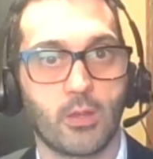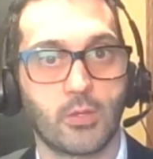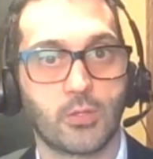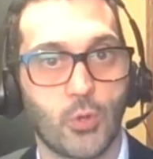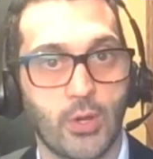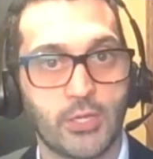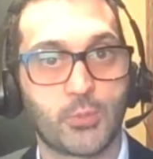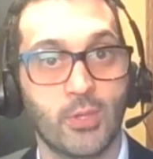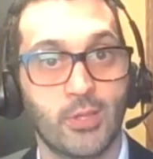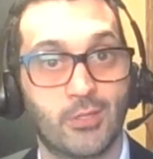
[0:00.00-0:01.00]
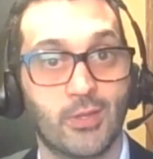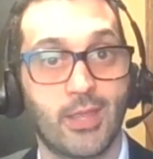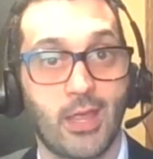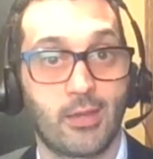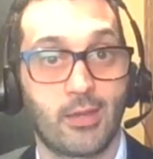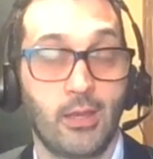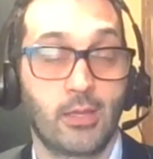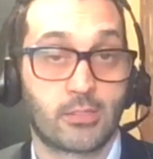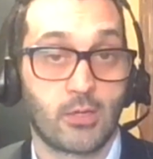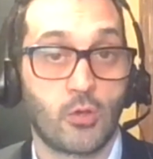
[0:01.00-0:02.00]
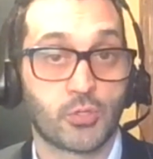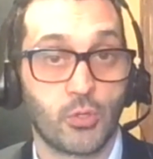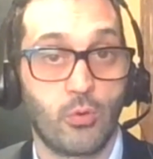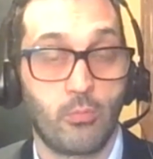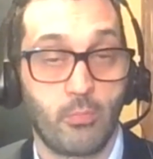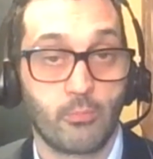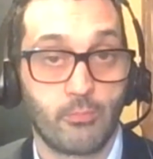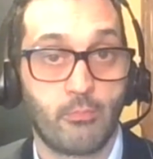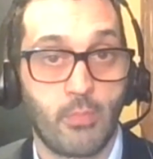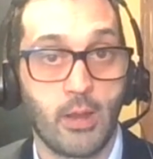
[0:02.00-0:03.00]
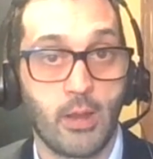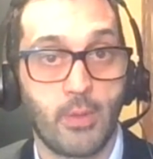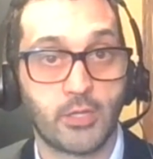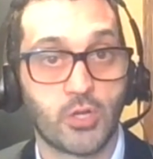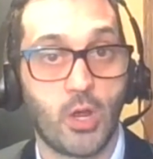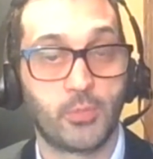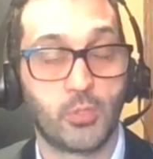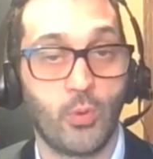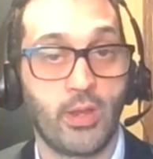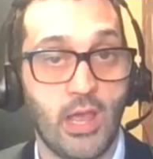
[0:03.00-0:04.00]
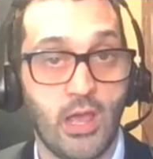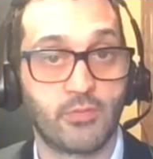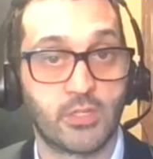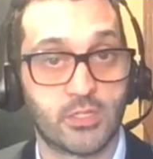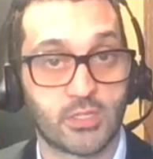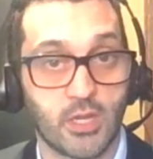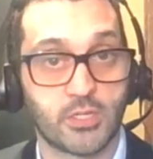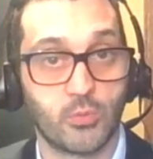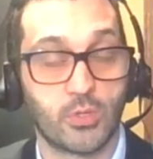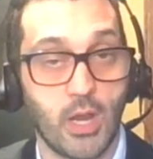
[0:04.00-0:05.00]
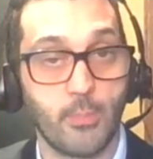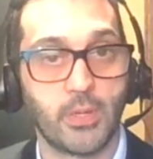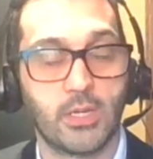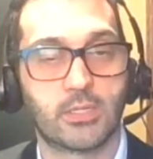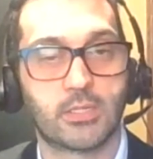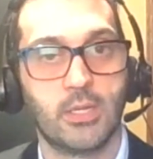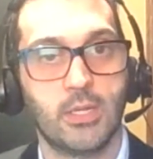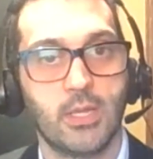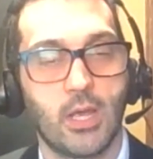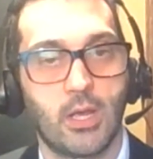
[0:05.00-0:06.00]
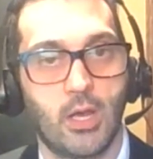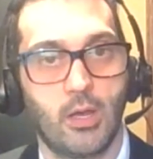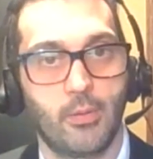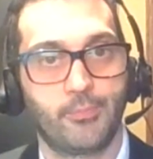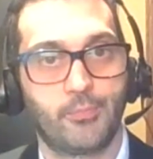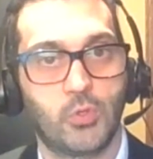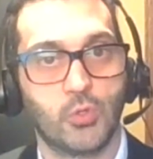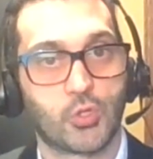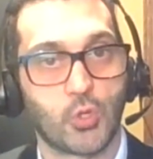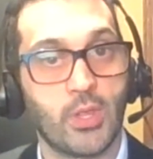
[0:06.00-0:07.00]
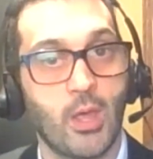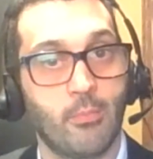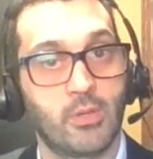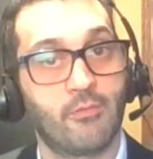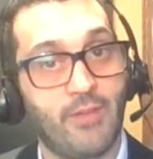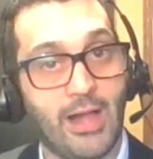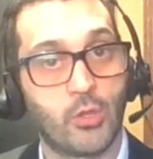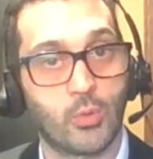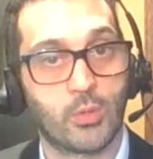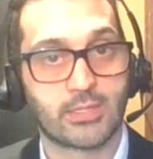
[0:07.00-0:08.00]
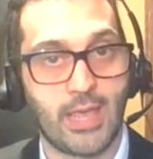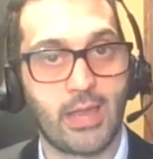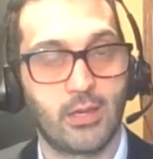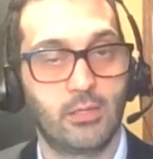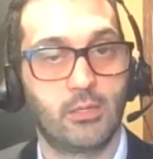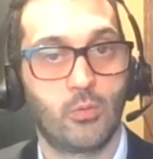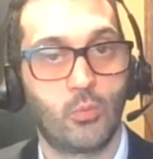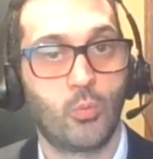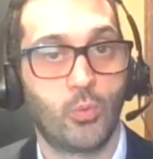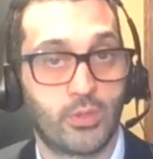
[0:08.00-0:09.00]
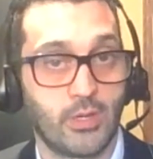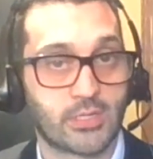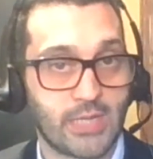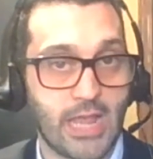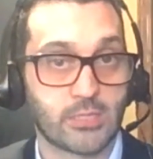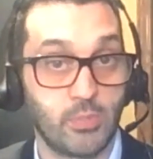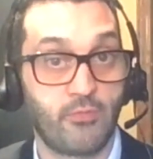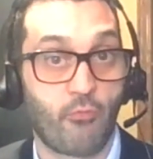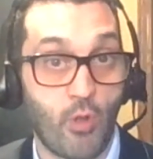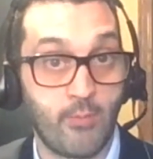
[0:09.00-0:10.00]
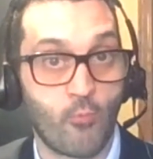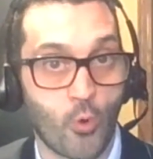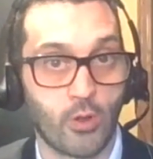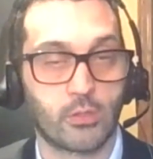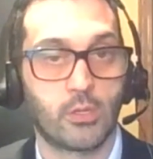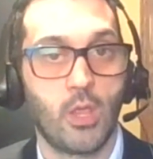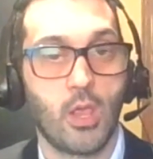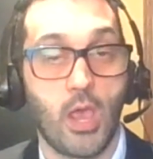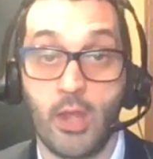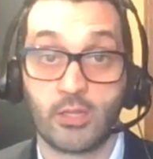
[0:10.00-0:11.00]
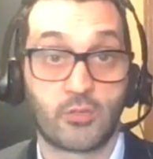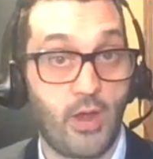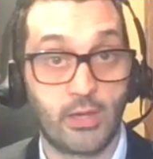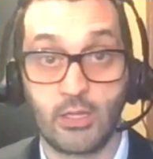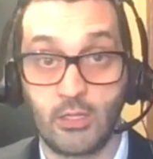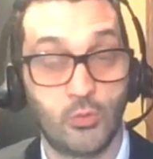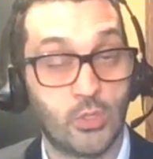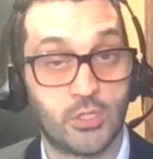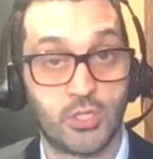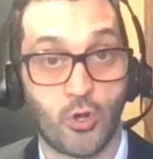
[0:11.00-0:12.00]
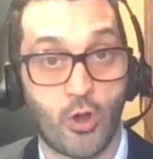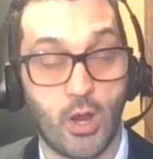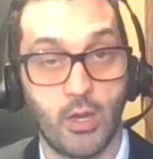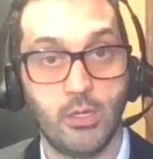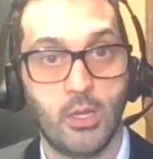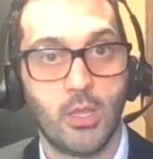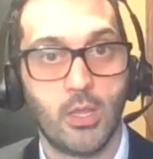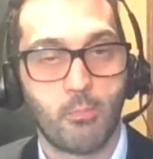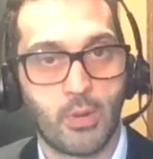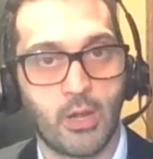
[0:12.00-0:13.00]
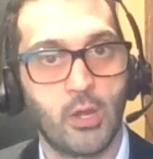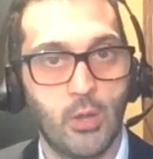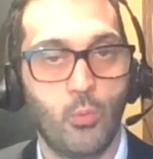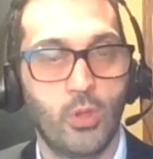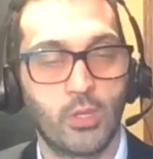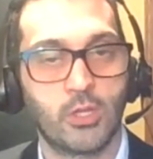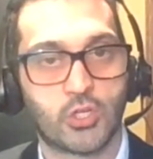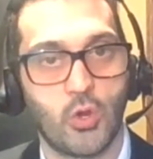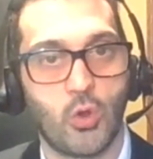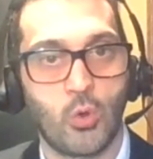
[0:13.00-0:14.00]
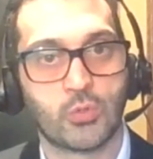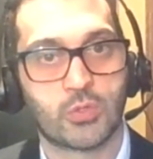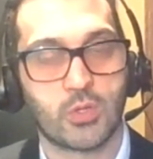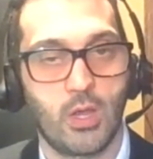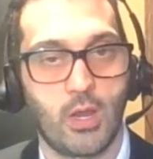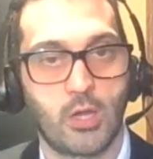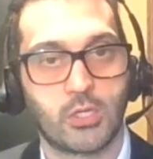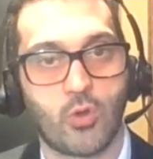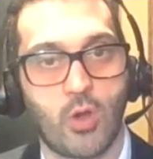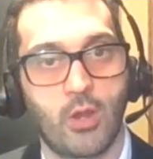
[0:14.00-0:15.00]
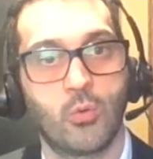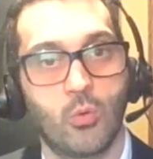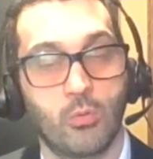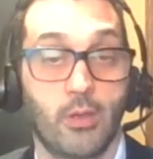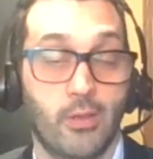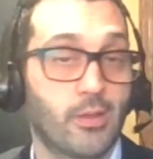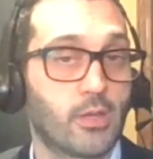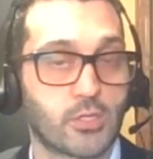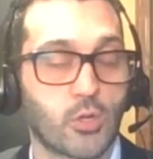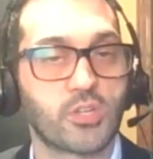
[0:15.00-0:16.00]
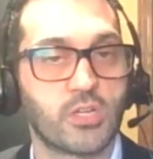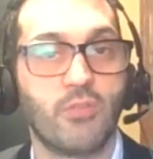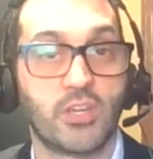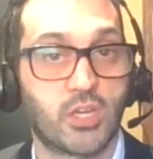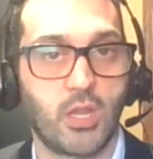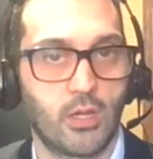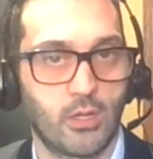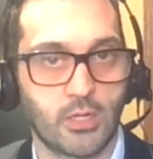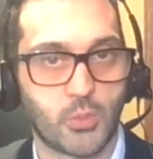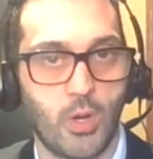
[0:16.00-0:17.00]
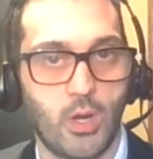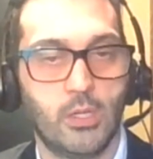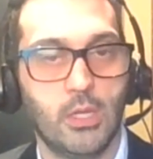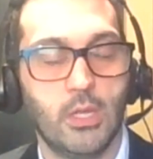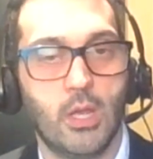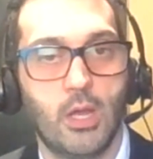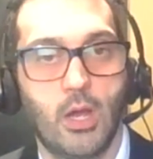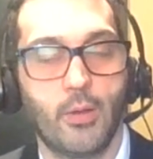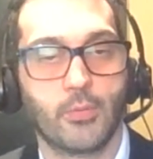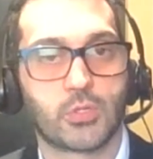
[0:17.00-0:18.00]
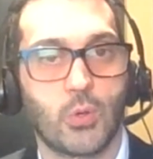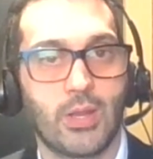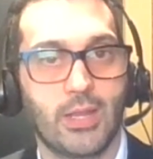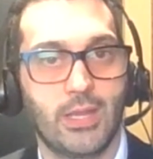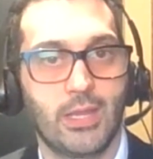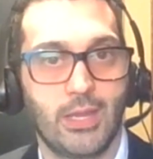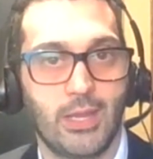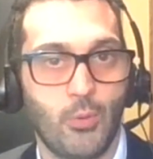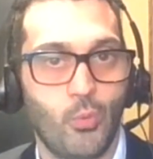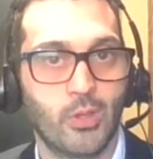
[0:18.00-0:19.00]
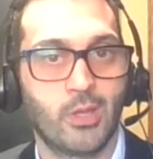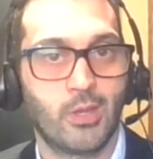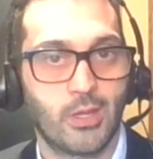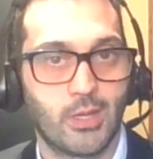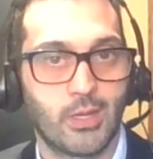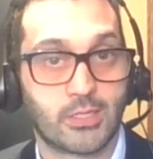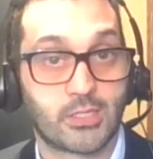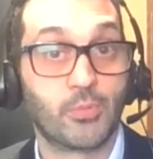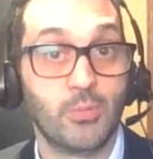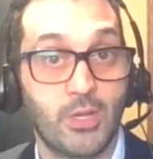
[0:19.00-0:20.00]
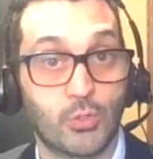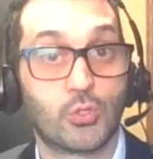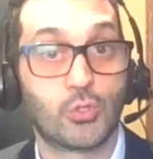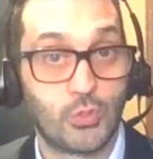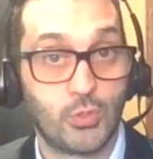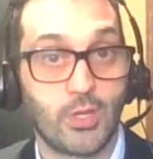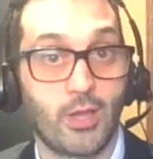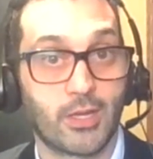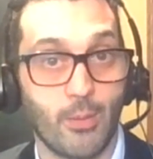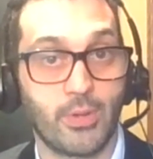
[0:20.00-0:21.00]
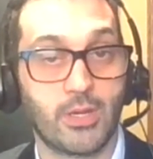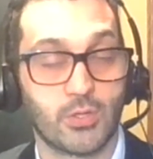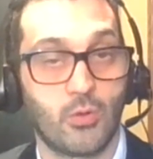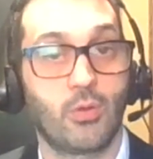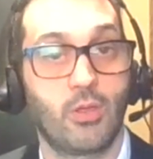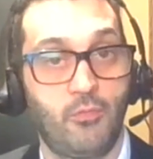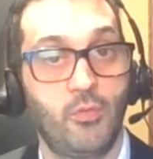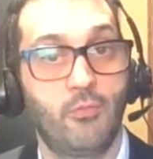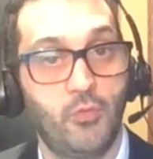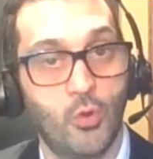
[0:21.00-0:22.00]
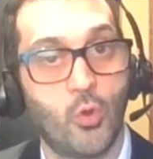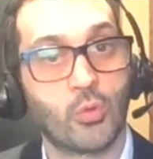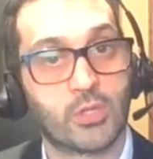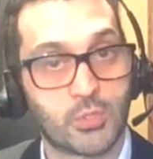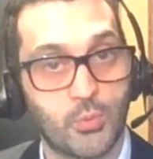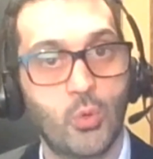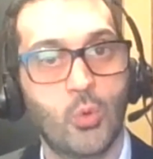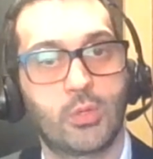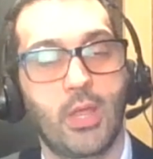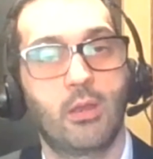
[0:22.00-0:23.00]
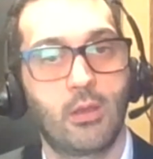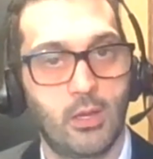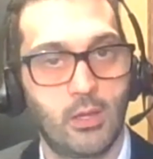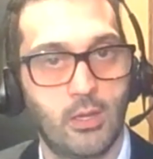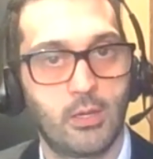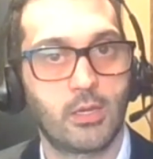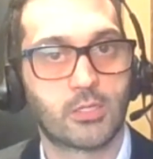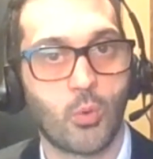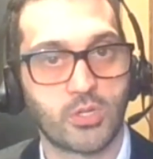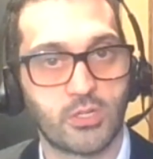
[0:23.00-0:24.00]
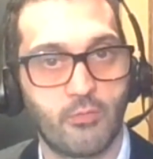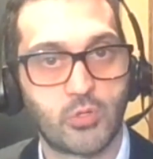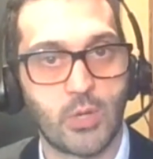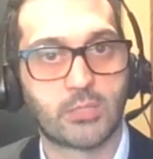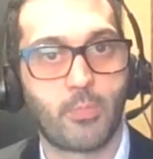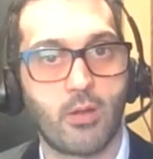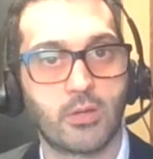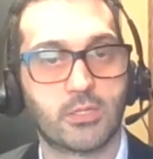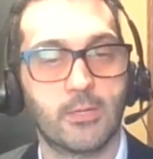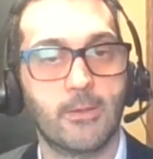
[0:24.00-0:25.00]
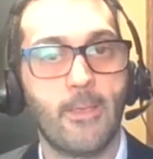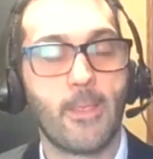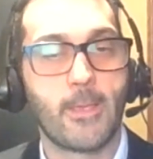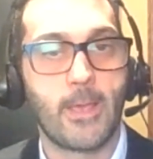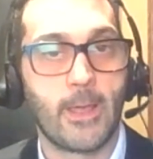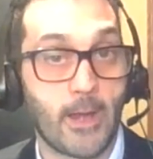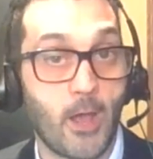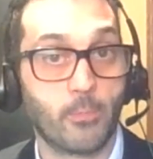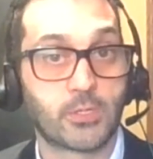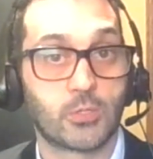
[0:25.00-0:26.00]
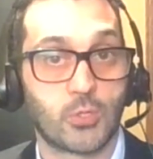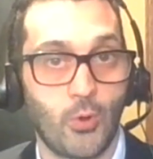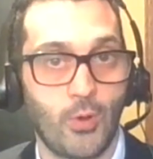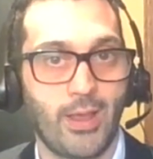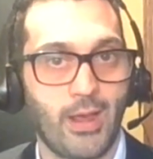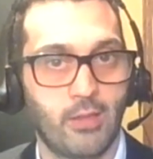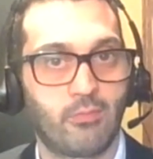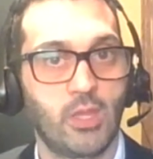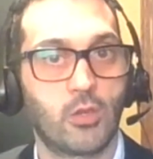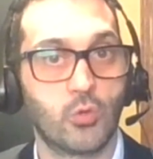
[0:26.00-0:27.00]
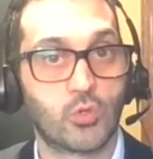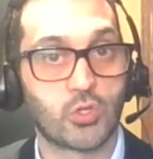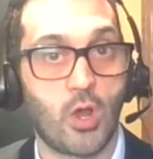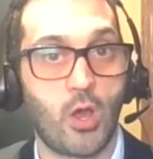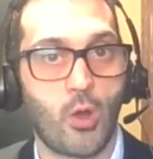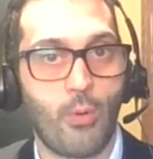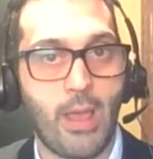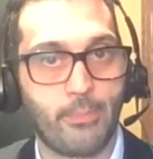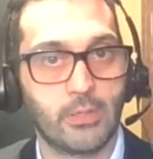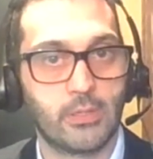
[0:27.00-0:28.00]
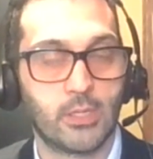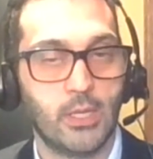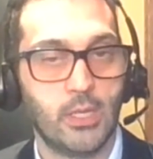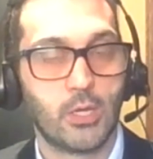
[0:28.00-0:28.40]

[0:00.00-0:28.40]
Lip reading: So it's really to get, and it's also my job to, when I have these discussions with companies, to show them the value that's added within a SASB framework. And it's fine that they do the GRI, but it really shows, I try to, it's a question of educating as well. So it's up to me to tell the companies, if you go this route and it's a question of transparency, it helps. So I think you saw a rapid